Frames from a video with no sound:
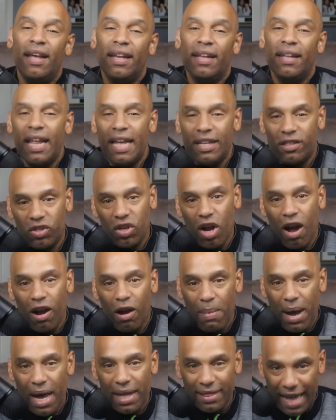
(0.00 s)
Let's talk
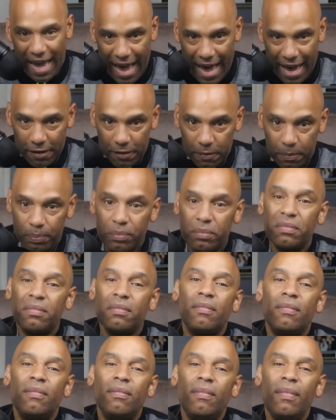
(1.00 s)
about that
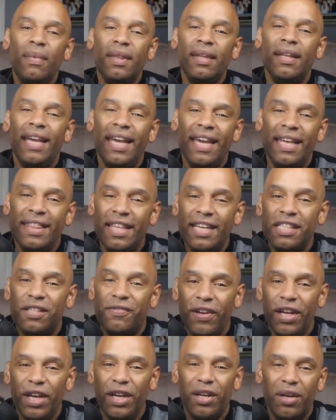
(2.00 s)
in this
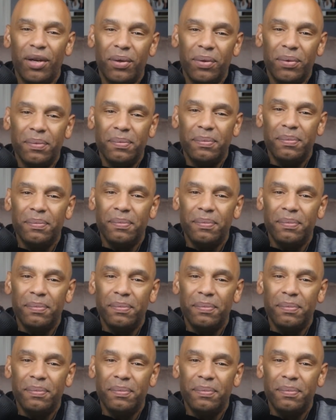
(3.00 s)
video.